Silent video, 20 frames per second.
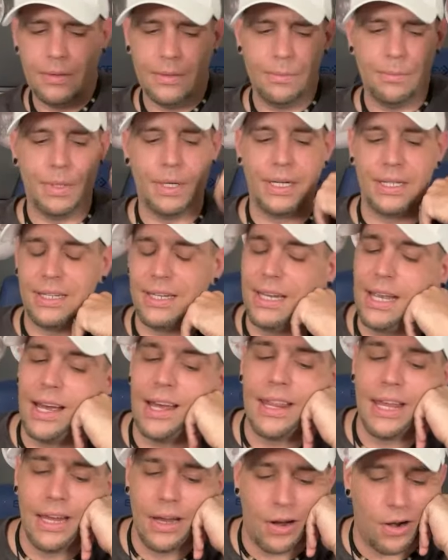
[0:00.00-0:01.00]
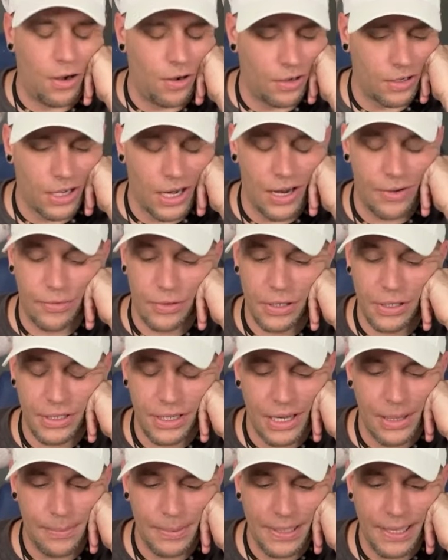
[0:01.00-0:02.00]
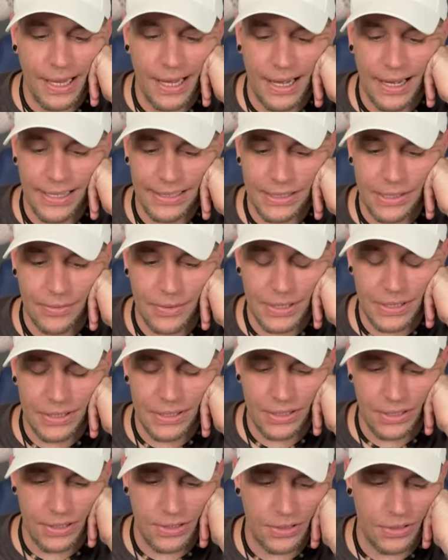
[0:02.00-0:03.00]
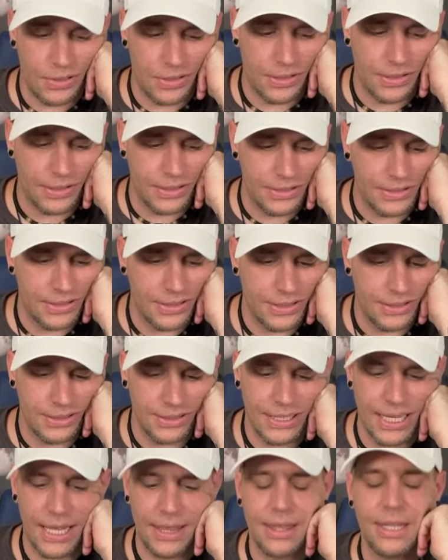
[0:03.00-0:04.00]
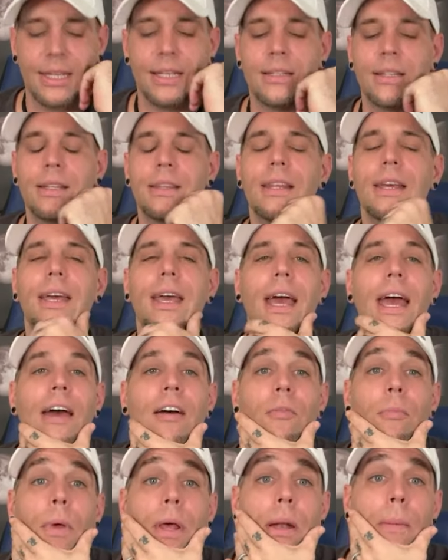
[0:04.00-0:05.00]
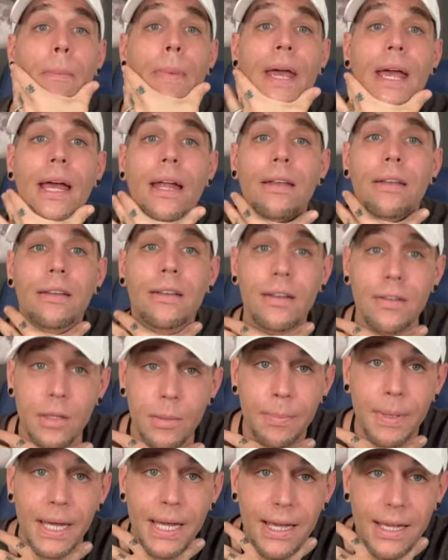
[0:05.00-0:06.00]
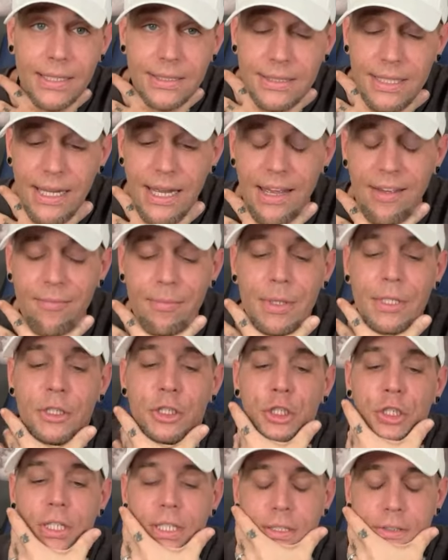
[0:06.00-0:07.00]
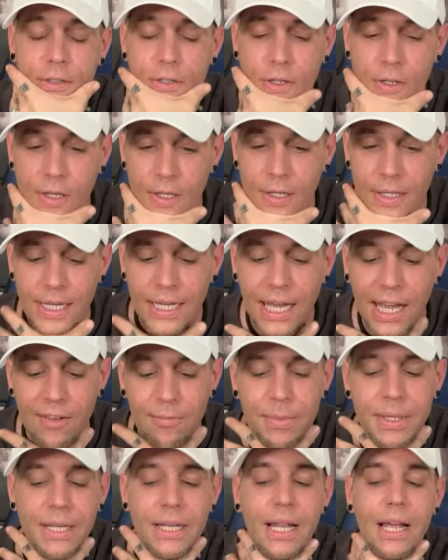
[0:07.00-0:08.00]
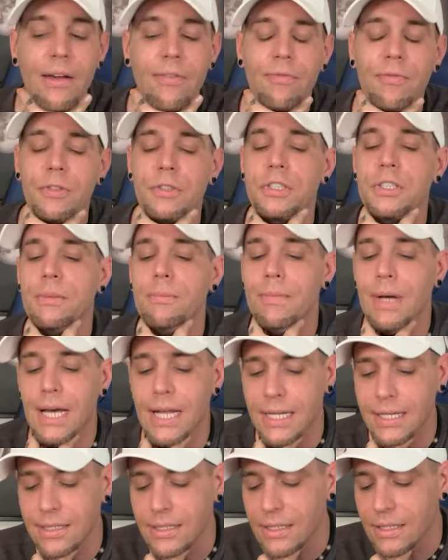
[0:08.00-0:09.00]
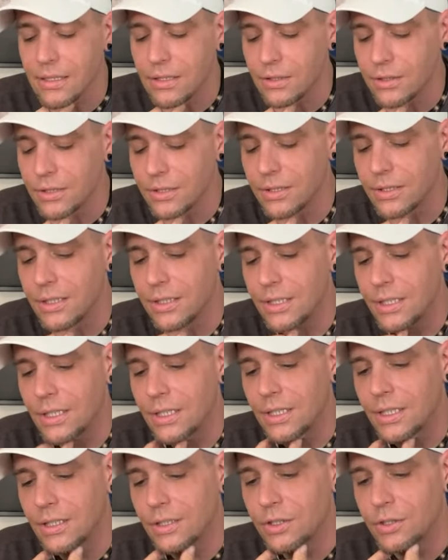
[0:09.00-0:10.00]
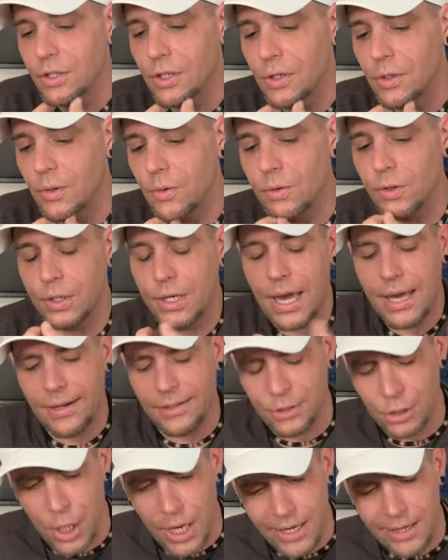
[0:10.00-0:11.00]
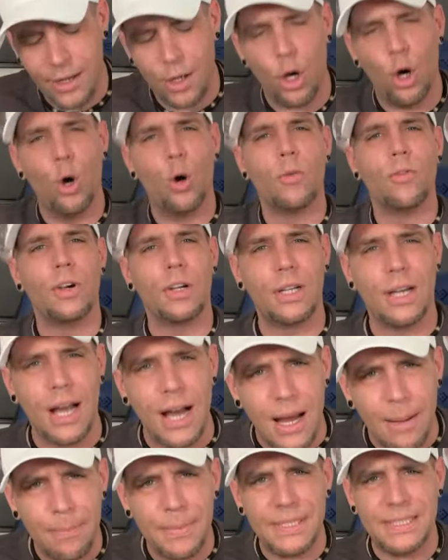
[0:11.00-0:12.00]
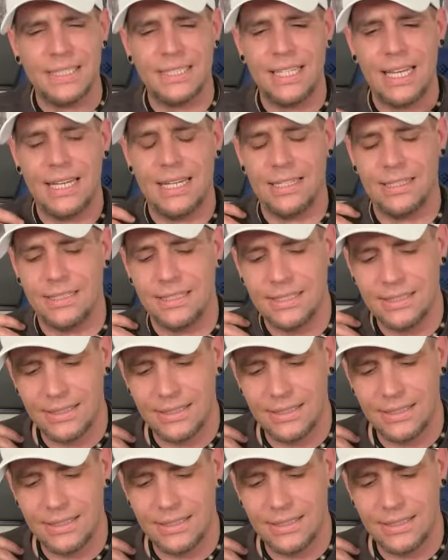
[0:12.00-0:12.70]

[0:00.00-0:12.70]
But yeah, they are covering up lots of insecurities because I think that they have been abandoned in the past. They have been cheated on. They have been left for somebody else. So they're kind of trying to overcompensate.